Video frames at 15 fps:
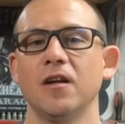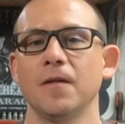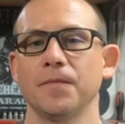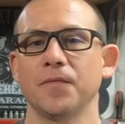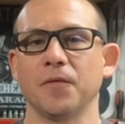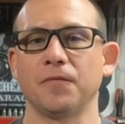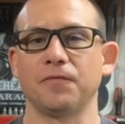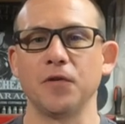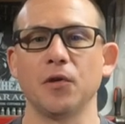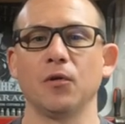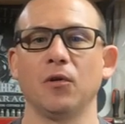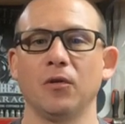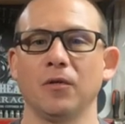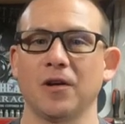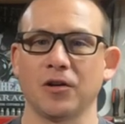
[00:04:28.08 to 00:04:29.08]
The
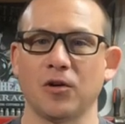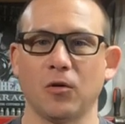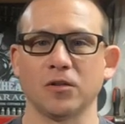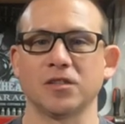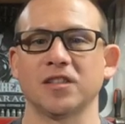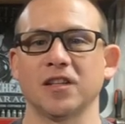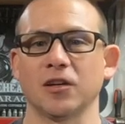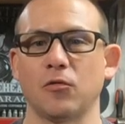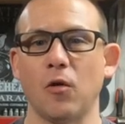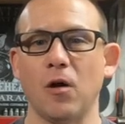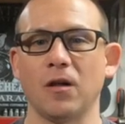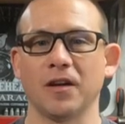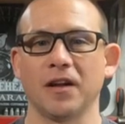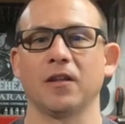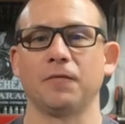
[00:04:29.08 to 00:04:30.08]
fuel, of course, the
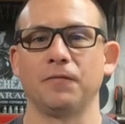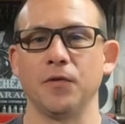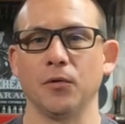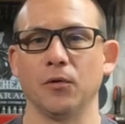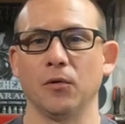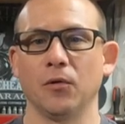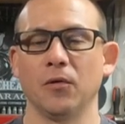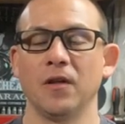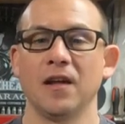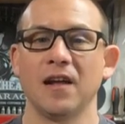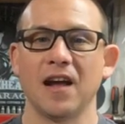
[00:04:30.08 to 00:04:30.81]
quality of the fuel